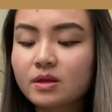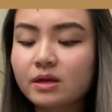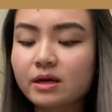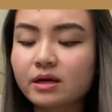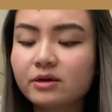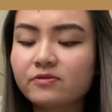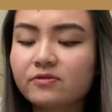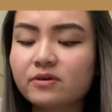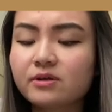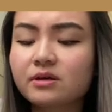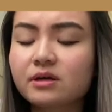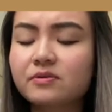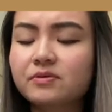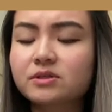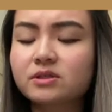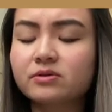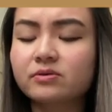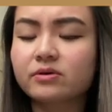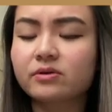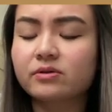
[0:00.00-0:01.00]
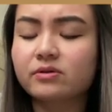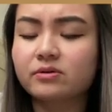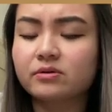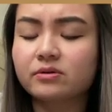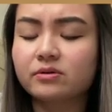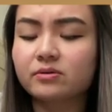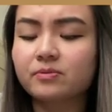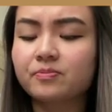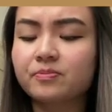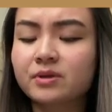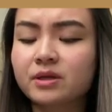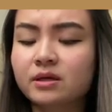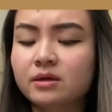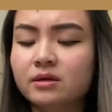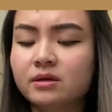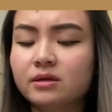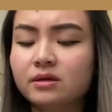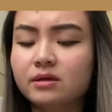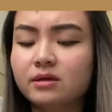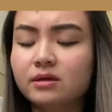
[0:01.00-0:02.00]
I feel like I was going through
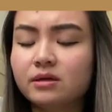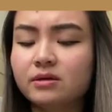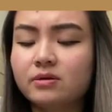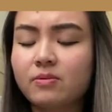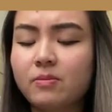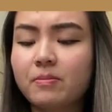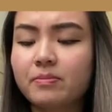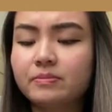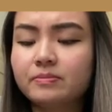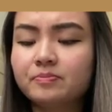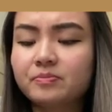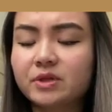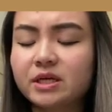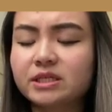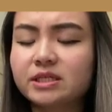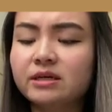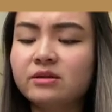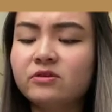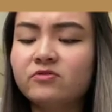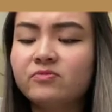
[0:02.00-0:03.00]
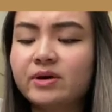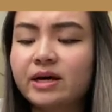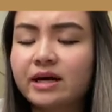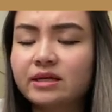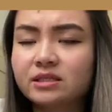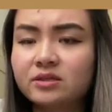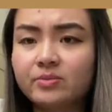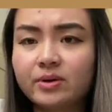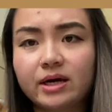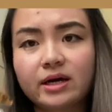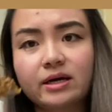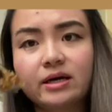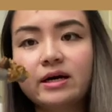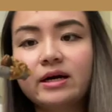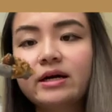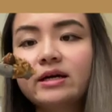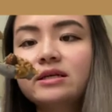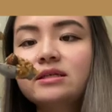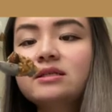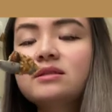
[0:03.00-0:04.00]
a ton of back-to-back
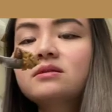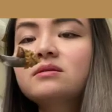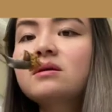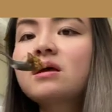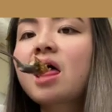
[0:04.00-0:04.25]
highs.